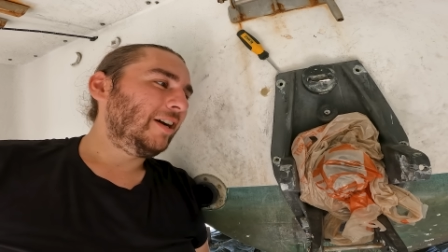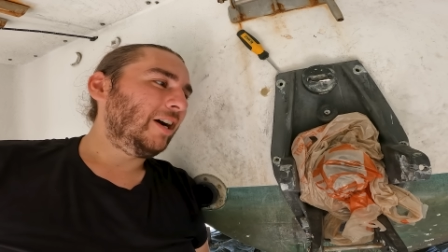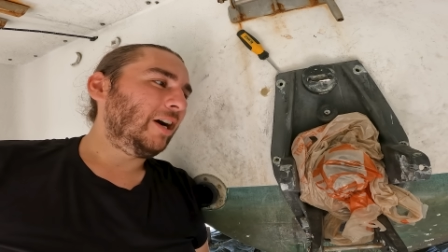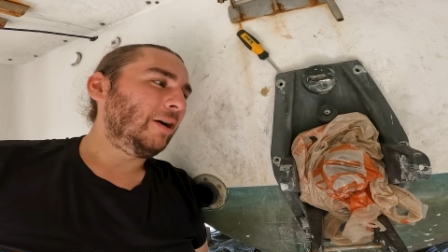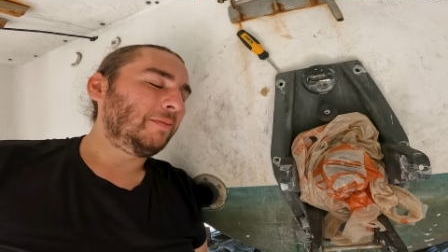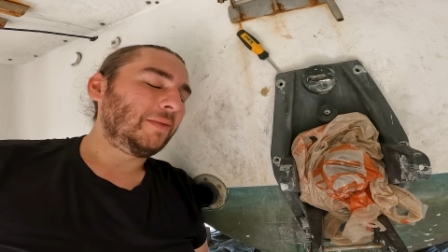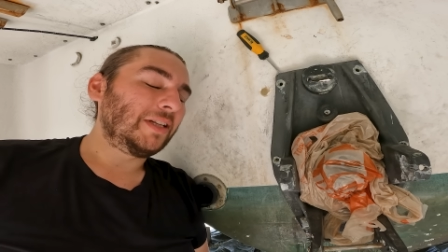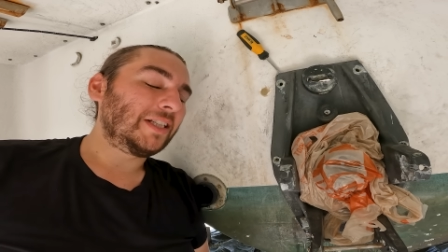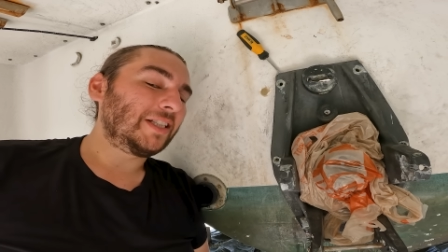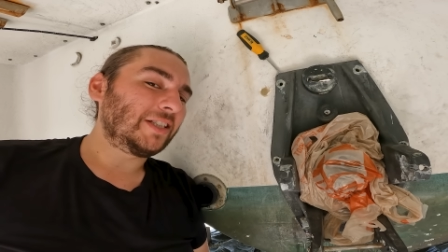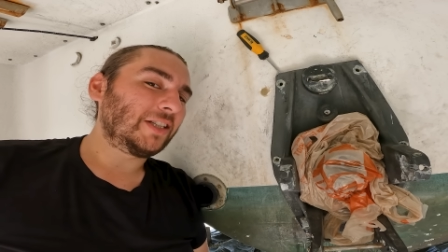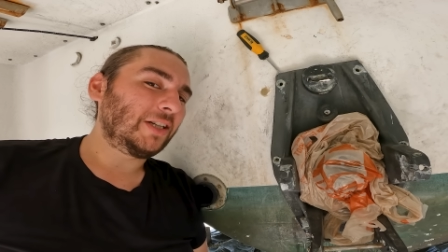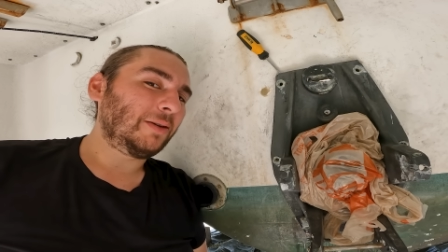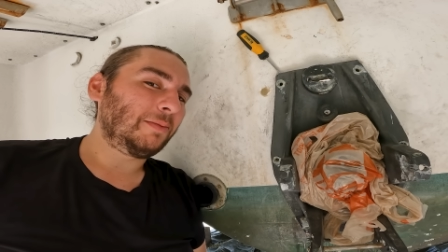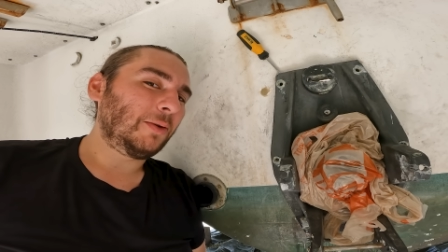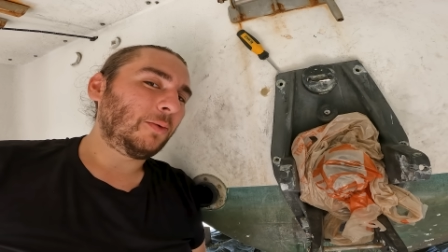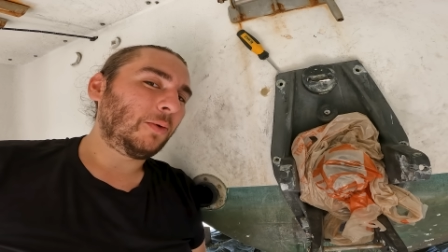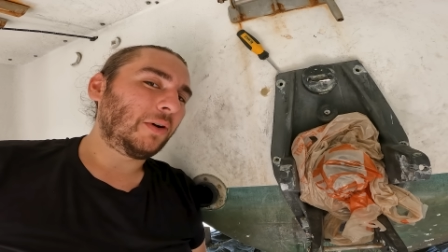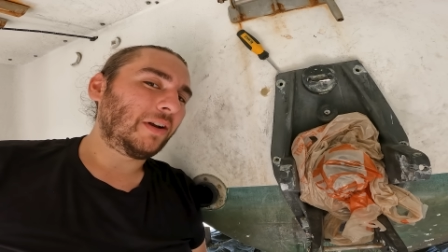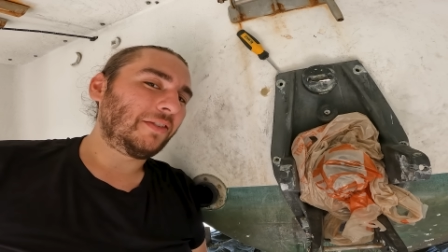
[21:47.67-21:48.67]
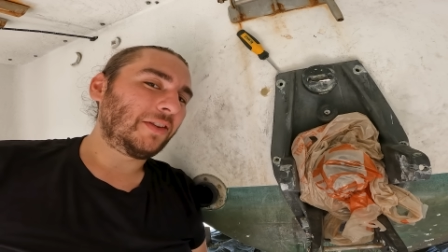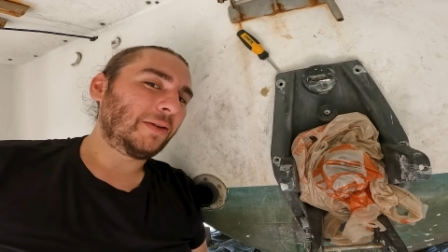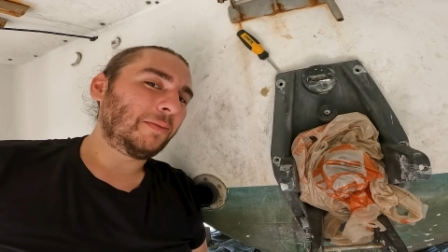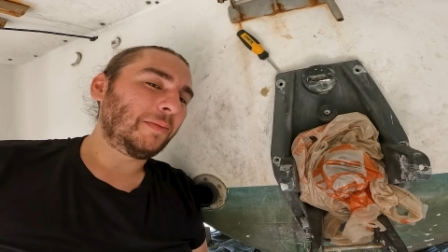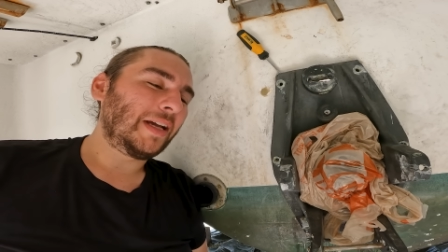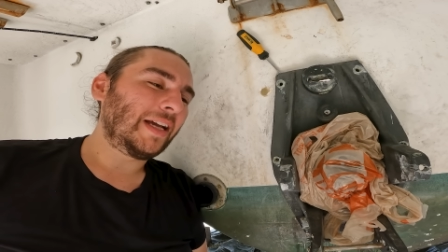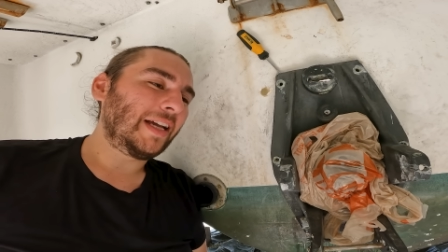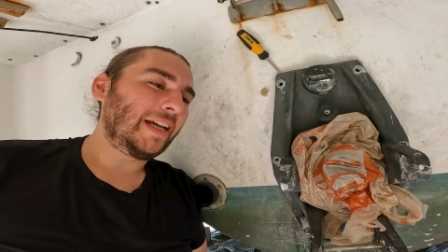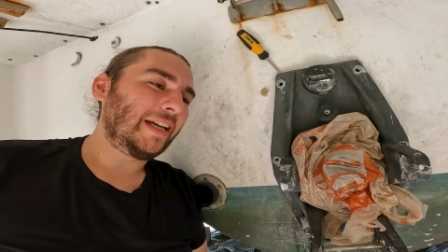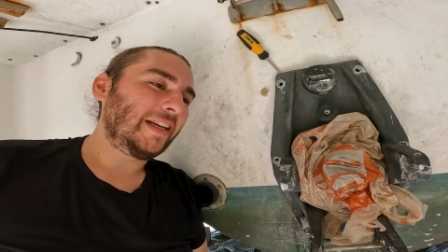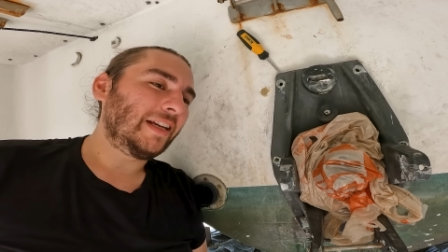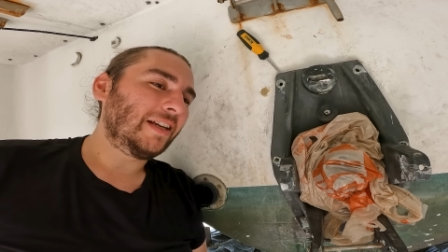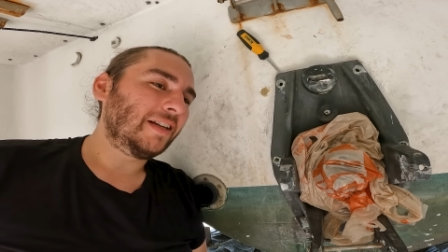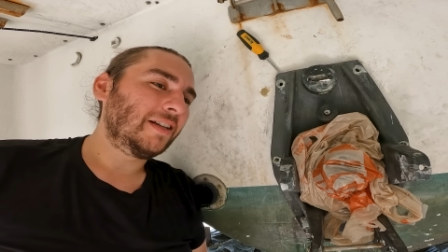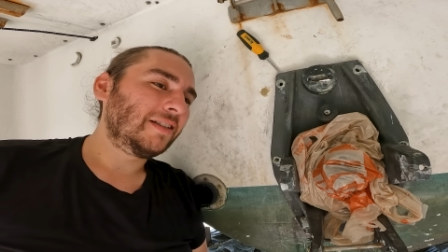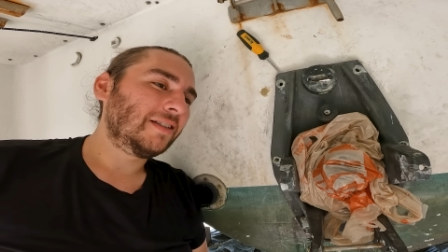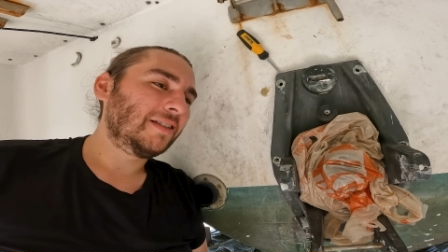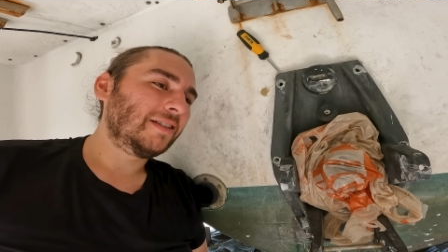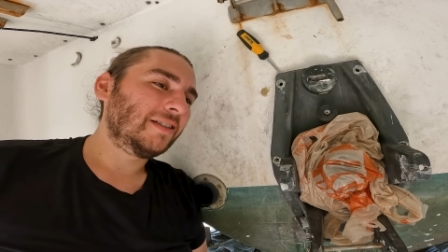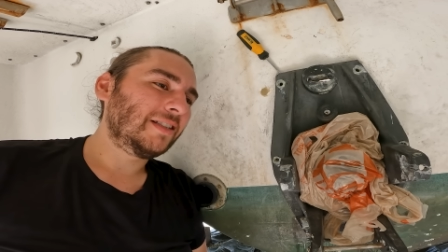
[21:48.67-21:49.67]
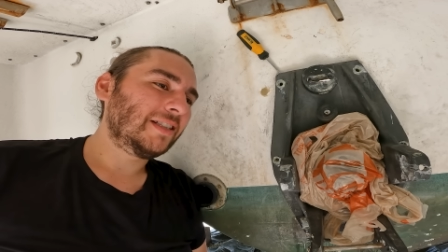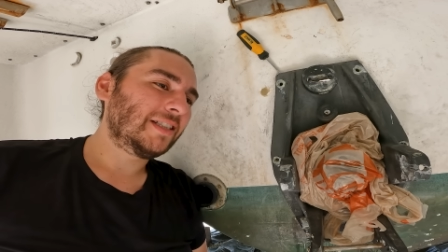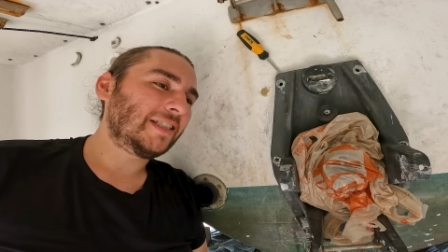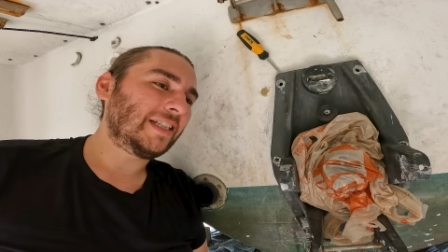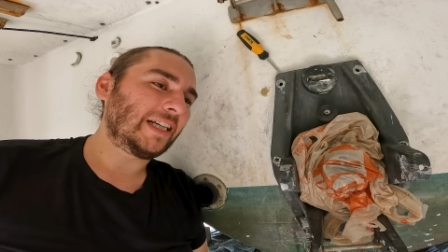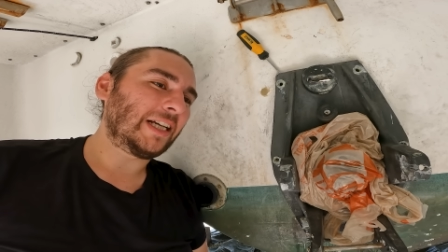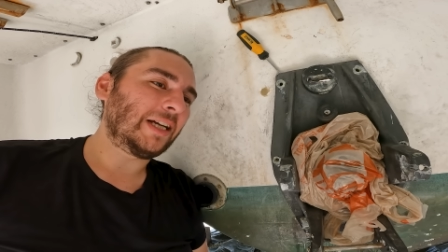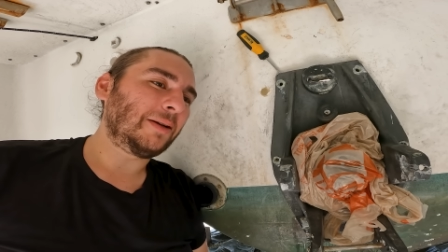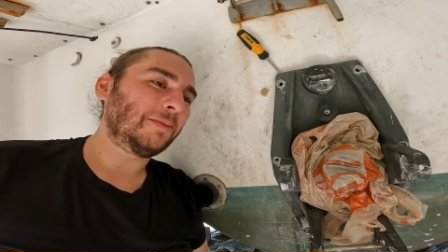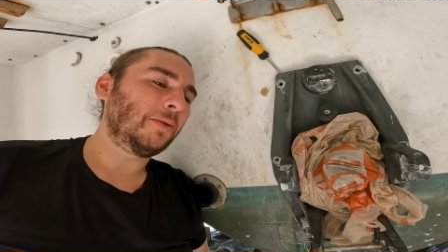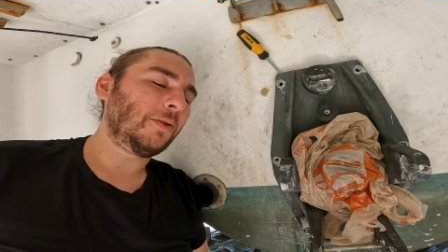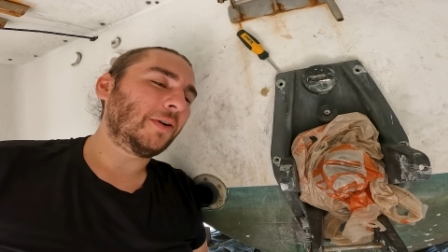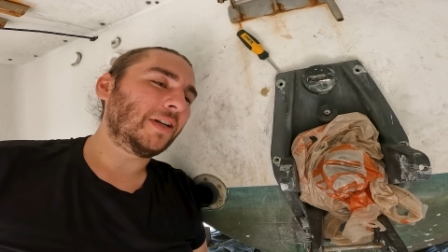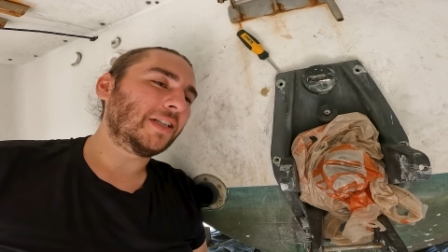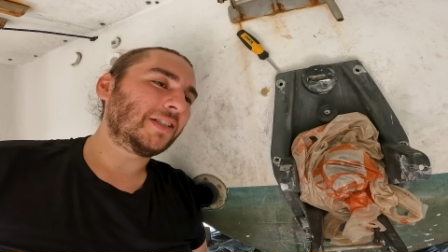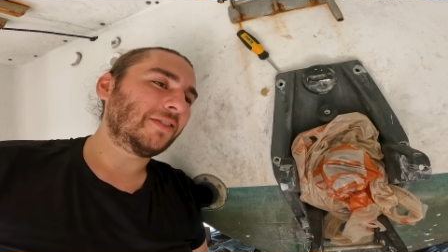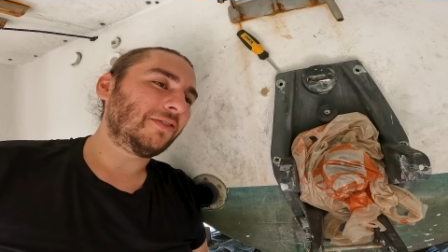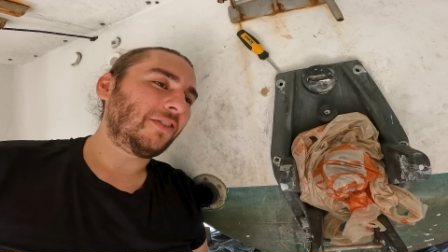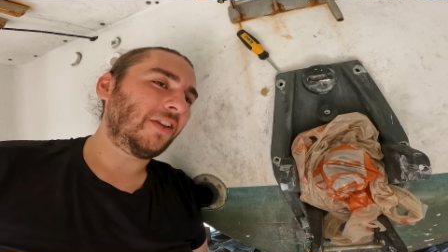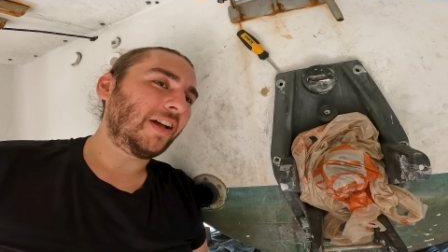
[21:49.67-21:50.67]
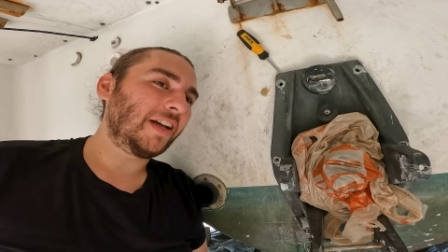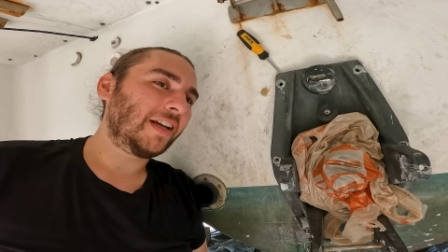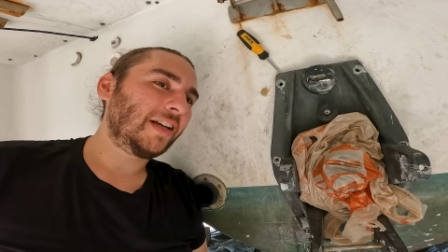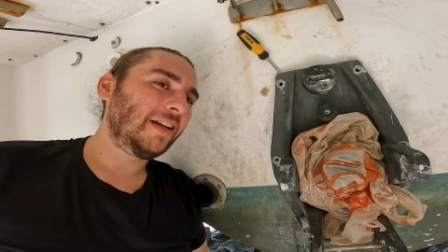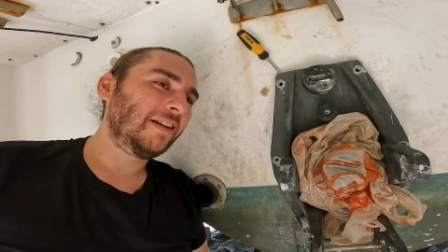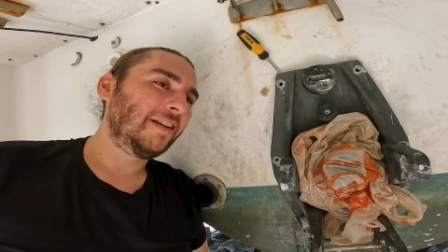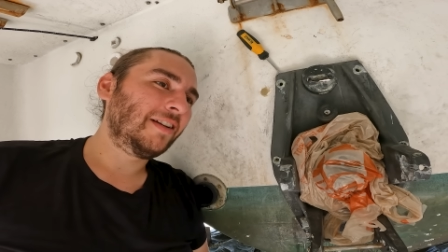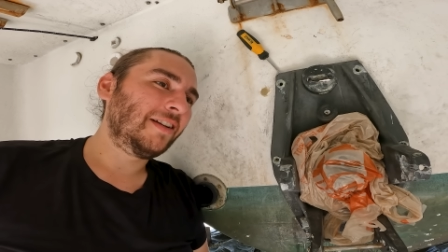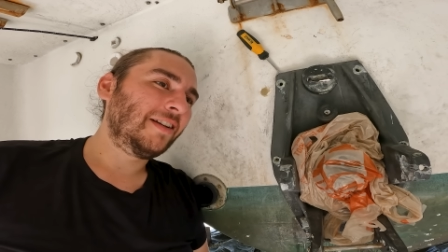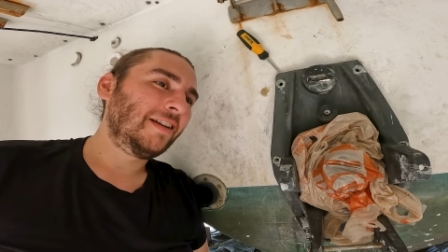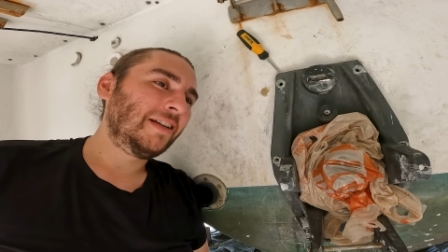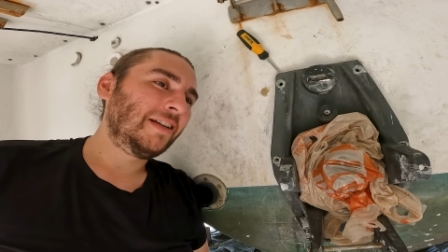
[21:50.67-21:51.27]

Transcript: Um, this is going to be one of the main sticking points of like